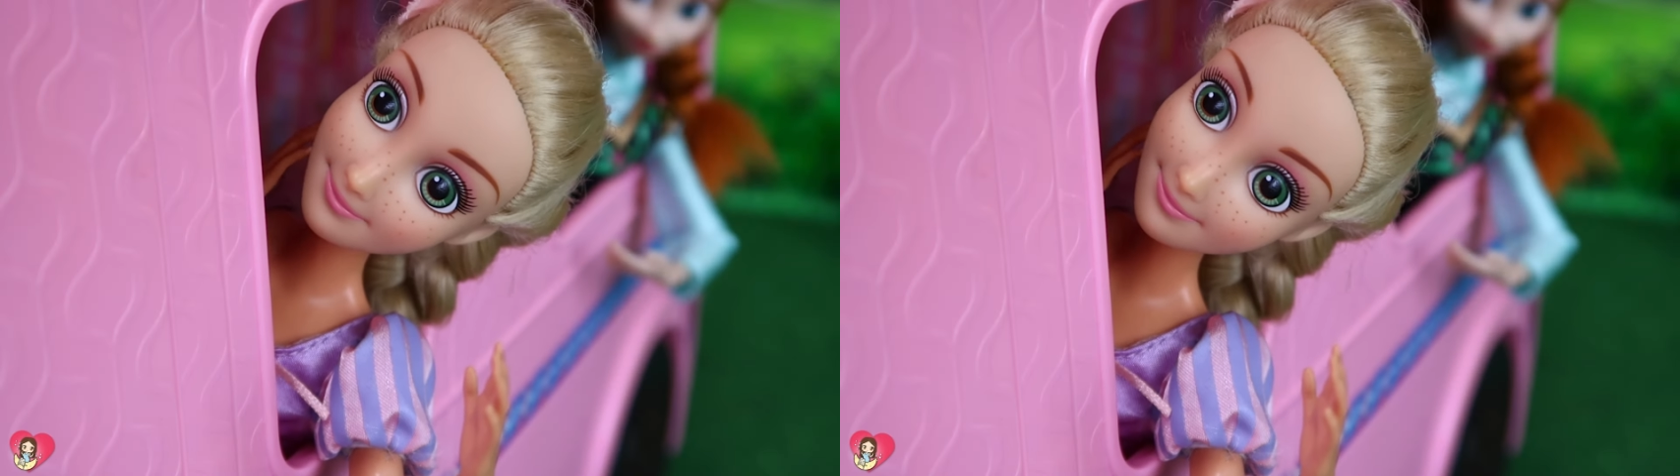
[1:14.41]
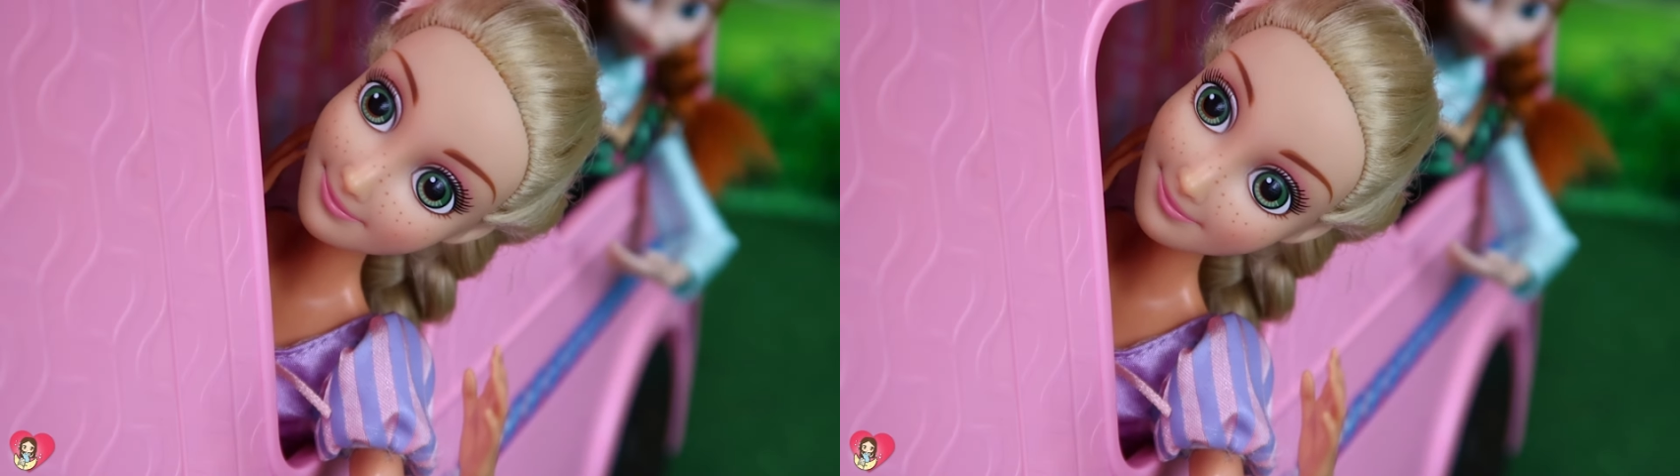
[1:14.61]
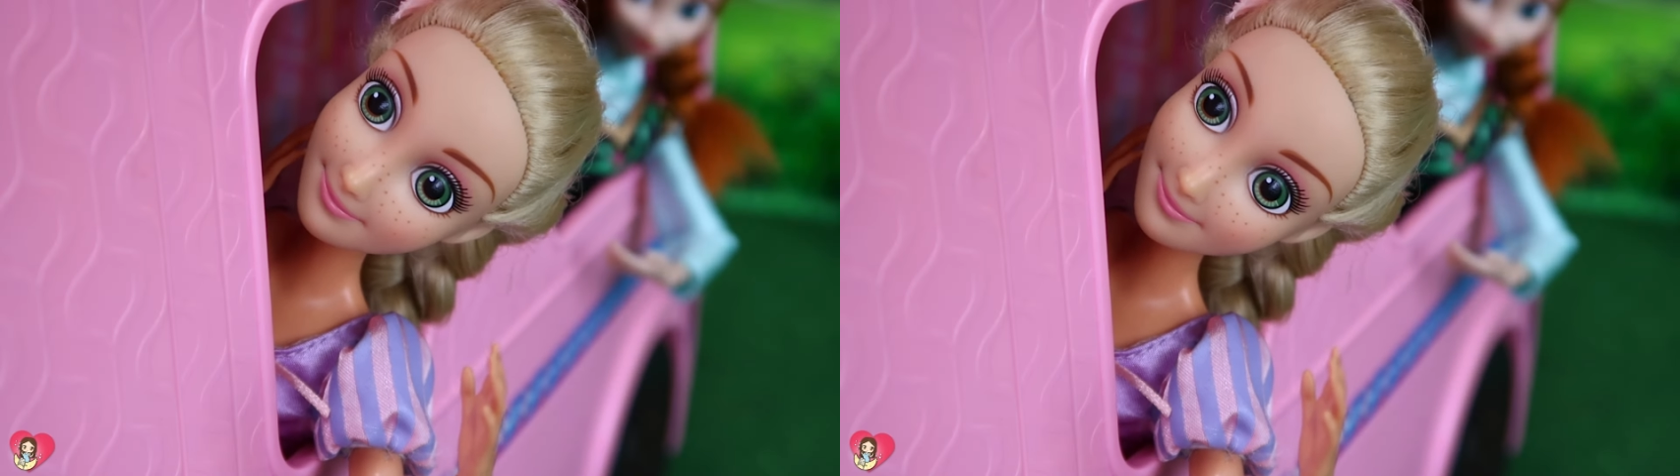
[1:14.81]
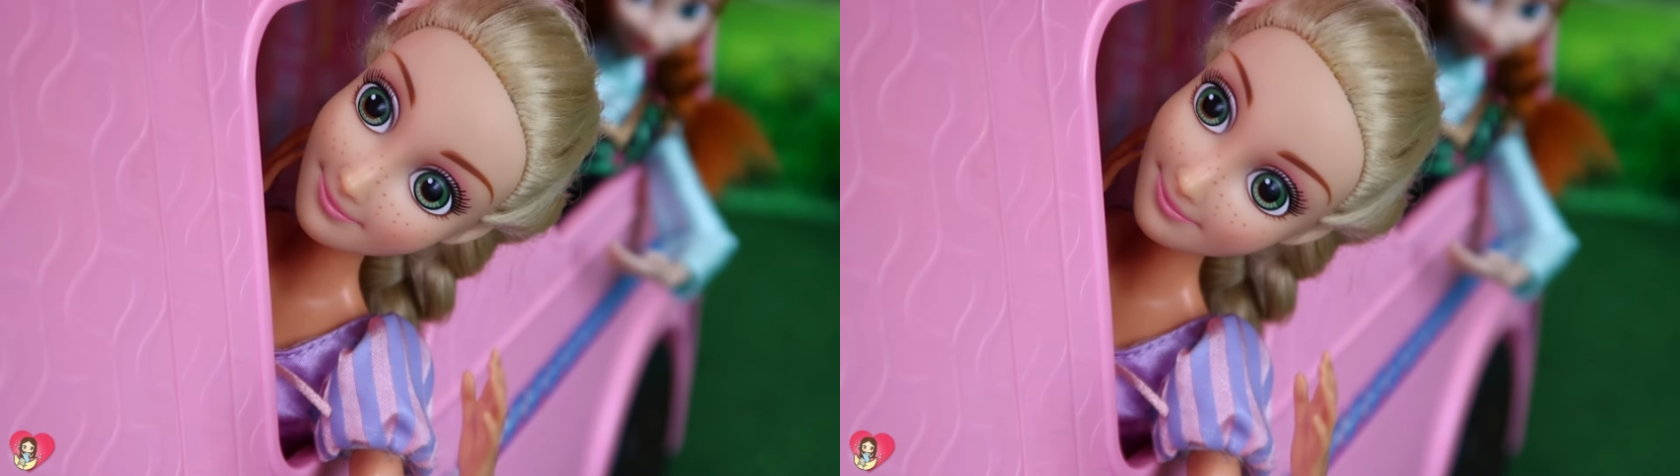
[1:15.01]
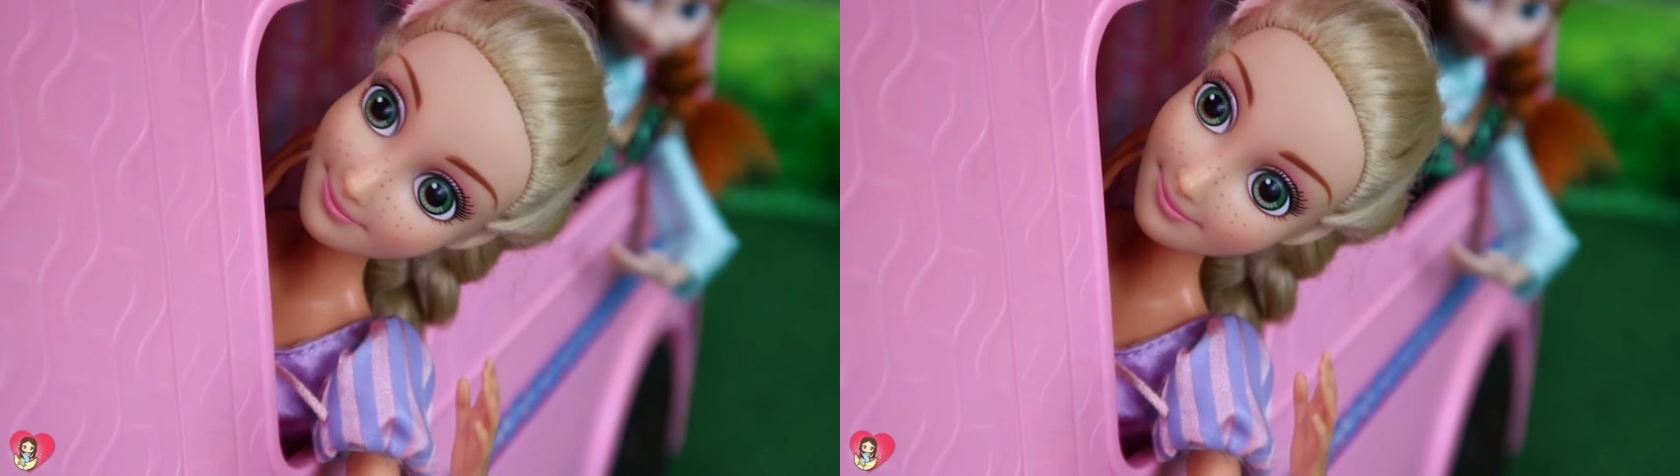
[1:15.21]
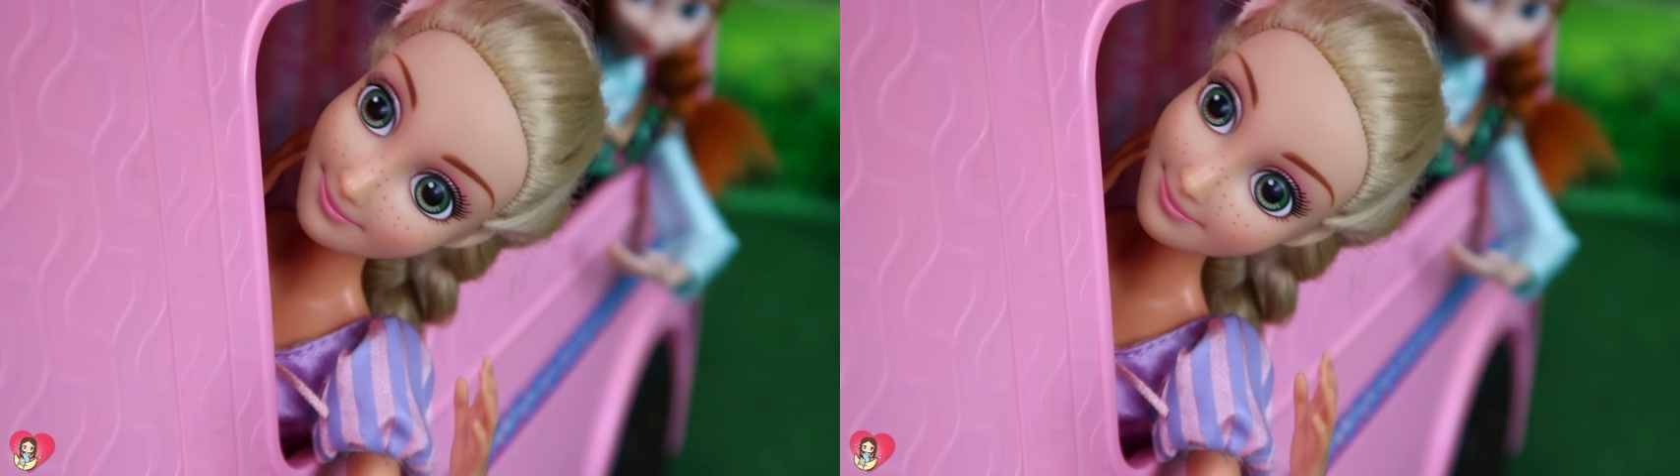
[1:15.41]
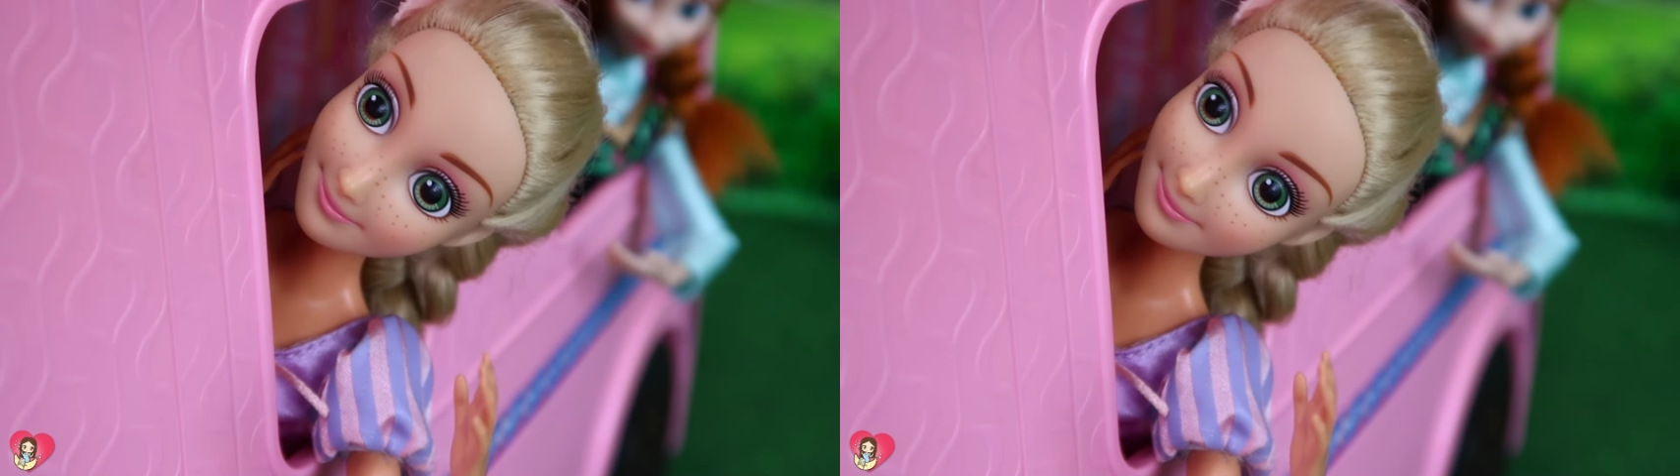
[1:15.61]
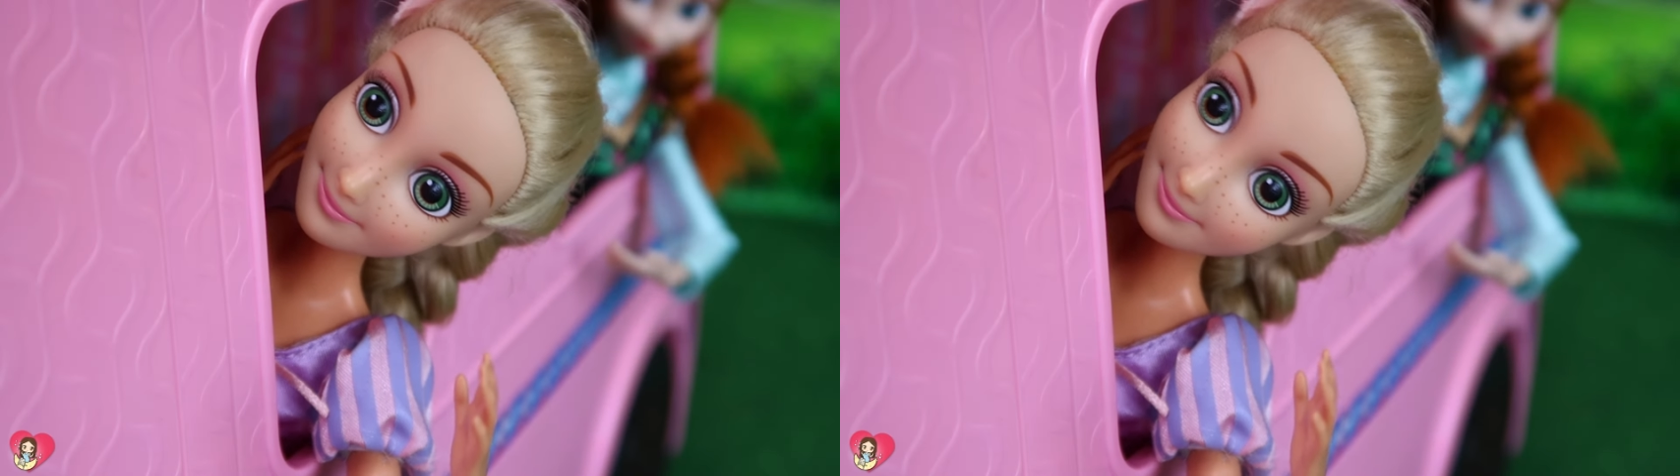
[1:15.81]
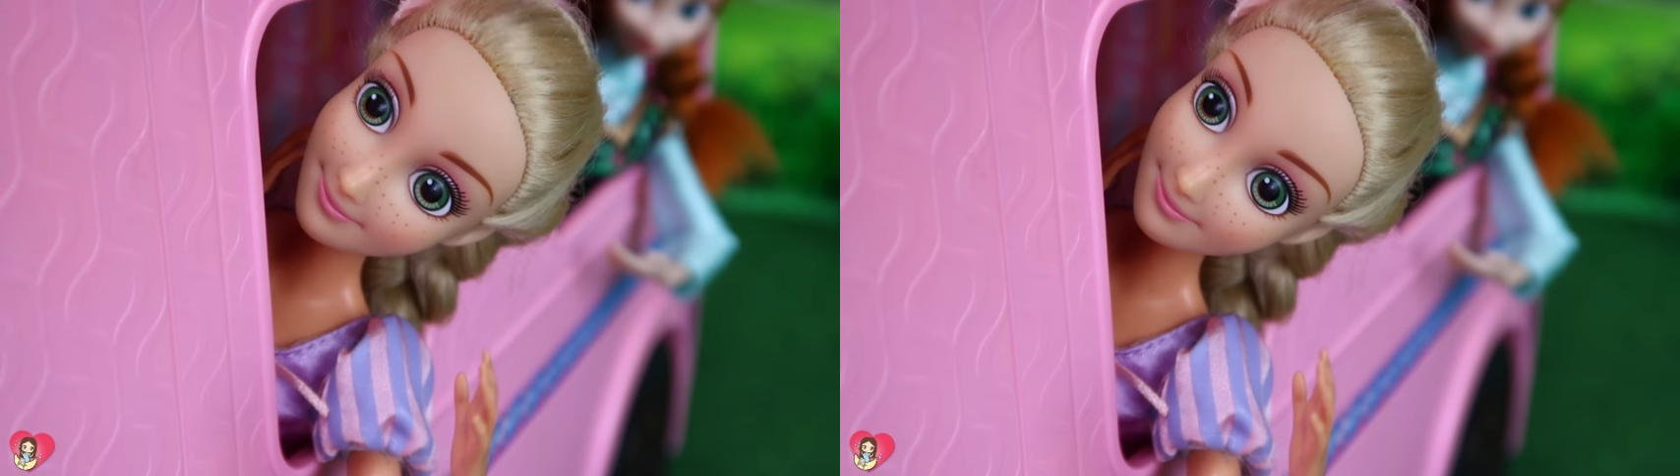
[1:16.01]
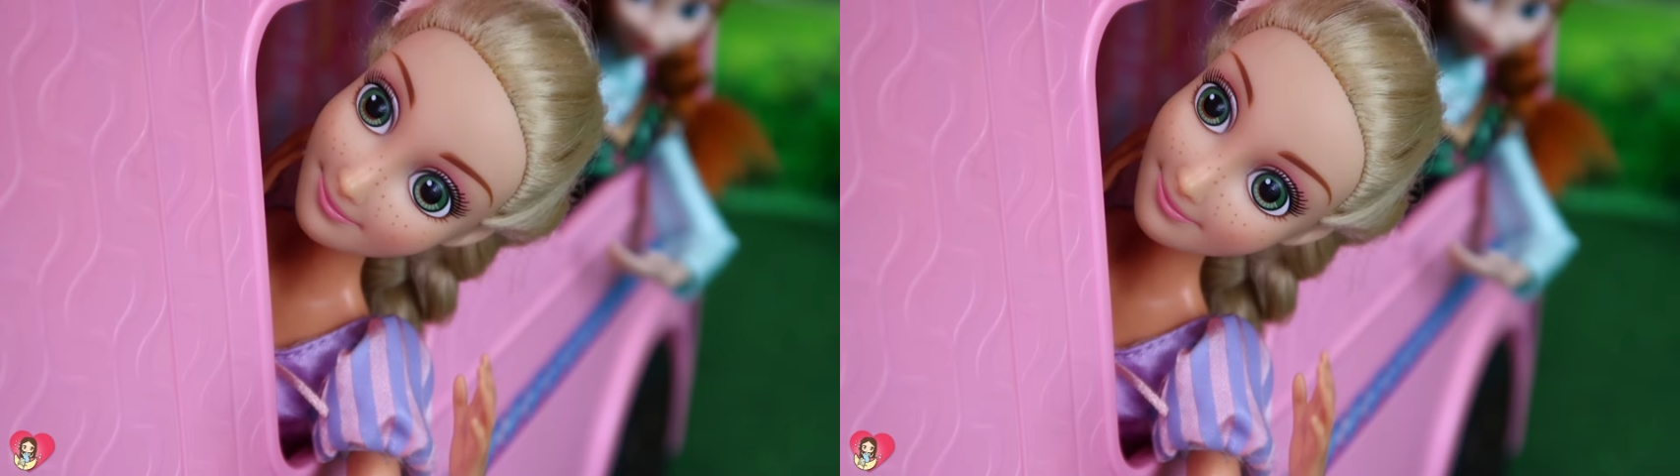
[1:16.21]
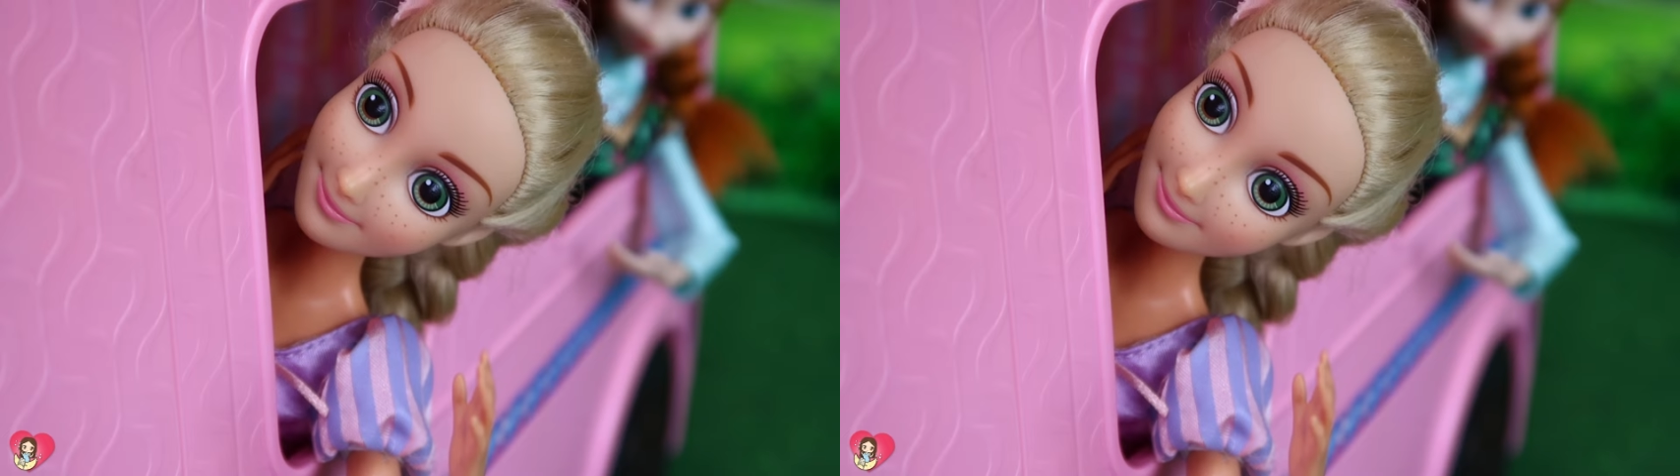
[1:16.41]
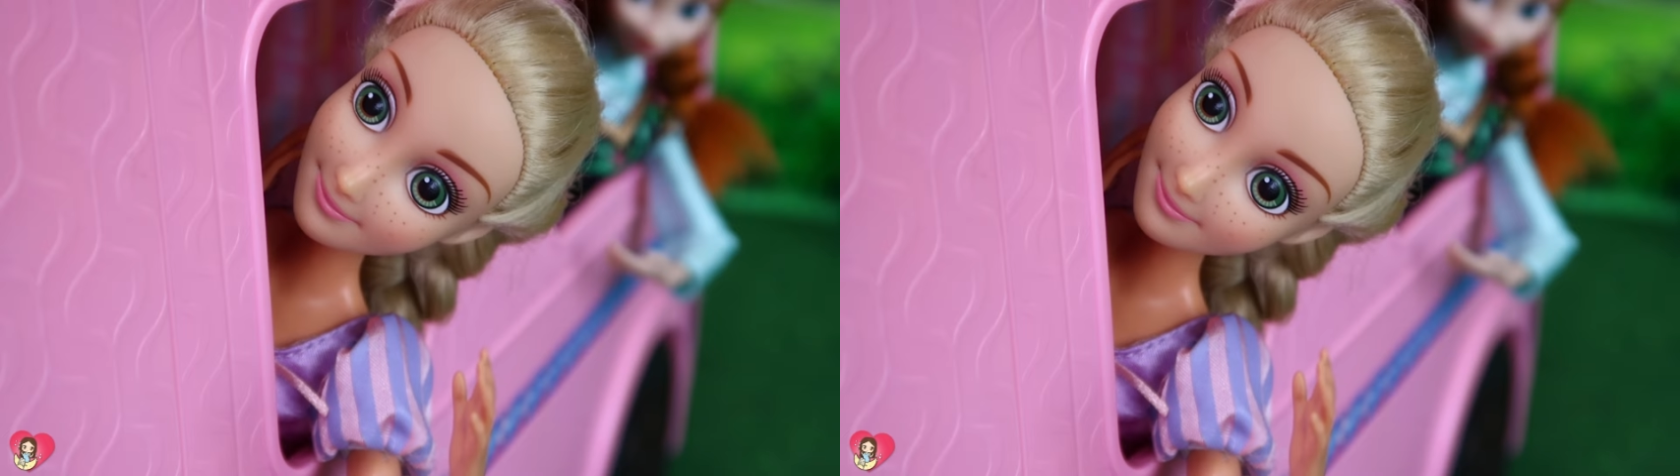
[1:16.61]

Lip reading: Who's going to take the juniors' houses?